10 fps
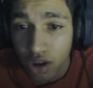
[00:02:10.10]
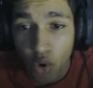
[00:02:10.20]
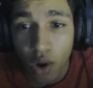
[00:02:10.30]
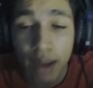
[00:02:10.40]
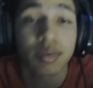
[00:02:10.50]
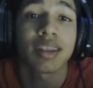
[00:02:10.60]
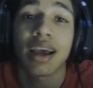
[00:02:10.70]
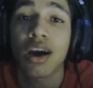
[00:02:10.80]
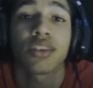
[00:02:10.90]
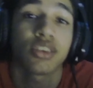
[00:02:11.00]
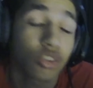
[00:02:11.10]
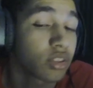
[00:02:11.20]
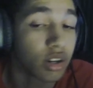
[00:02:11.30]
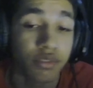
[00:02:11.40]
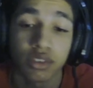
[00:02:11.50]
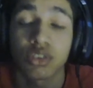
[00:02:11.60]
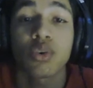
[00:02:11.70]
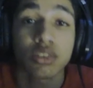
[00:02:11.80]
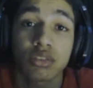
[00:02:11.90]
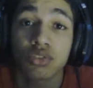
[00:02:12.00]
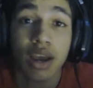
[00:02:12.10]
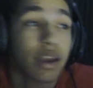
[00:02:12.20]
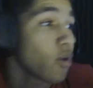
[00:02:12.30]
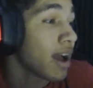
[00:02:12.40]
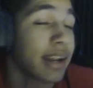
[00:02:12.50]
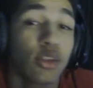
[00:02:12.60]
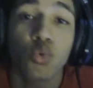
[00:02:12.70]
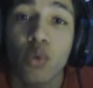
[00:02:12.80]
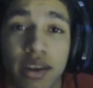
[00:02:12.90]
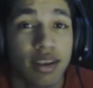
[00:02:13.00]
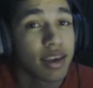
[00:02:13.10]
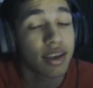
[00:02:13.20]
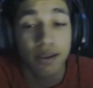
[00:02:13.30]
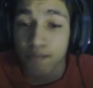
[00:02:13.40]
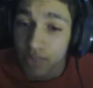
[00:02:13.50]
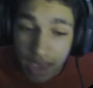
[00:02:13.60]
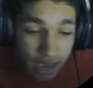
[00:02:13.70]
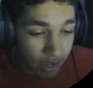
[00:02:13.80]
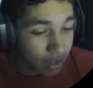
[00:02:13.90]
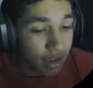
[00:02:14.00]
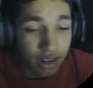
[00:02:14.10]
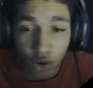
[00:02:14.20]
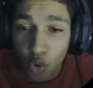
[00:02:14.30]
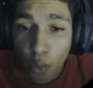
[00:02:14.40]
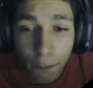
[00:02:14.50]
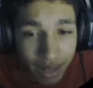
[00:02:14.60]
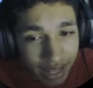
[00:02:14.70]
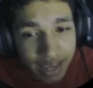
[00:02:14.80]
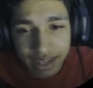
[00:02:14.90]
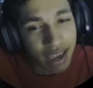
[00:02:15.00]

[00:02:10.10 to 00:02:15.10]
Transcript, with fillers: No, I'm not like other YouTubers. You wanna subscribe? Go ahead and do it. Hey, no complaint.